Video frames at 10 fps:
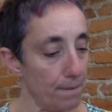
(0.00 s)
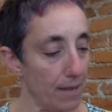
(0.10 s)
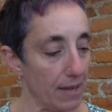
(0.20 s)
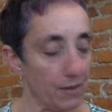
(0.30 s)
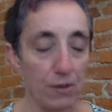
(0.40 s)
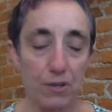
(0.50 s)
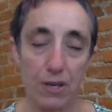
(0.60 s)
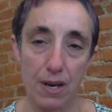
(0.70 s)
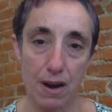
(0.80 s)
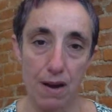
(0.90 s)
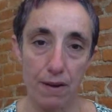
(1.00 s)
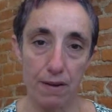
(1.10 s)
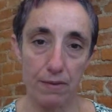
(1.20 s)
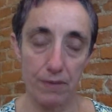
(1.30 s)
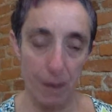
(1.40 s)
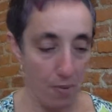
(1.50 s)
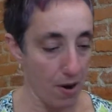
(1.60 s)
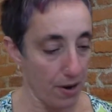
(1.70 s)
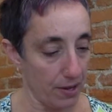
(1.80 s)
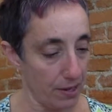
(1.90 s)
And so she
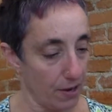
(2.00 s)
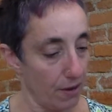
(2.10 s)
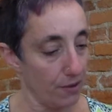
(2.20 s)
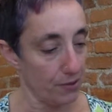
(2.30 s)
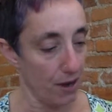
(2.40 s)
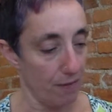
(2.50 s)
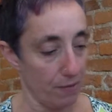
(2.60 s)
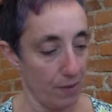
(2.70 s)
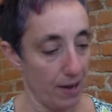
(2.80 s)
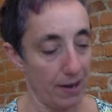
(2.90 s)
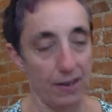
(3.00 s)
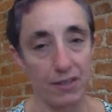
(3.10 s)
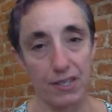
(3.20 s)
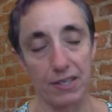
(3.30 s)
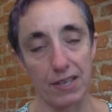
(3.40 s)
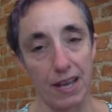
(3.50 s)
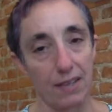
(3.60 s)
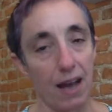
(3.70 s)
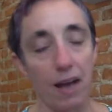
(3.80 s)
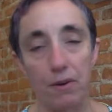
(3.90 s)
temporarily calls off the wedding. She says,
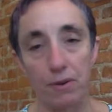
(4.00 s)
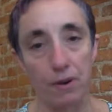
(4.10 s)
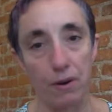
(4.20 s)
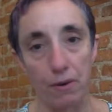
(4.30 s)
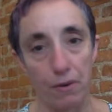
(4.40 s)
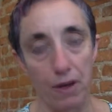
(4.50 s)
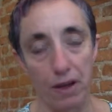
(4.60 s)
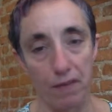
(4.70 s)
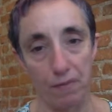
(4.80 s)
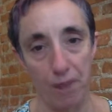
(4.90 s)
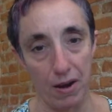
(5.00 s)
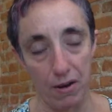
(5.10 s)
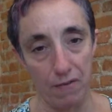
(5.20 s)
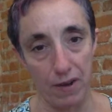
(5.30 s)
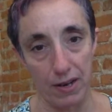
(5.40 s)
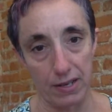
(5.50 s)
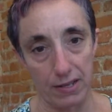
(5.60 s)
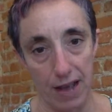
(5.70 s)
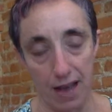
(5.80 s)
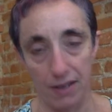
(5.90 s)
I don't know if my girlfriend is
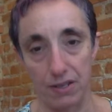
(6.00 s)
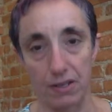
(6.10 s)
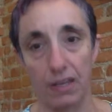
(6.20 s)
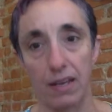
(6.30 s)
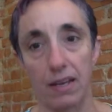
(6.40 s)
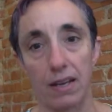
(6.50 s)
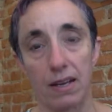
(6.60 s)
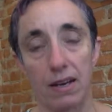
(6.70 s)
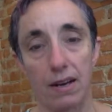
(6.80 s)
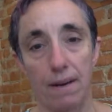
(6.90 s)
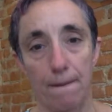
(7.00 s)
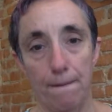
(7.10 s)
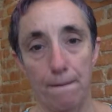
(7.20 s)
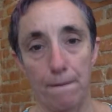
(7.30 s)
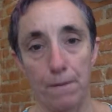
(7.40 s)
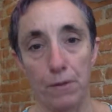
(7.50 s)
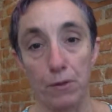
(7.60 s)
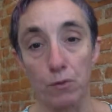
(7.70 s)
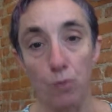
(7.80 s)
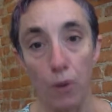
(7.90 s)
actually
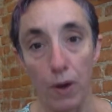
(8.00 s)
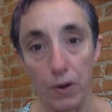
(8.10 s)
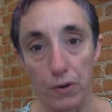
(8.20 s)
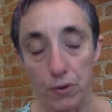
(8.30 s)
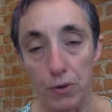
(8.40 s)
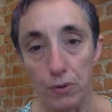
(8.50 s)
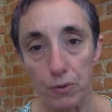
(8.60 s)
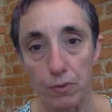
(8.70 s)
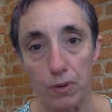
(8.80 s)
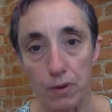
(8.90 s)
the one true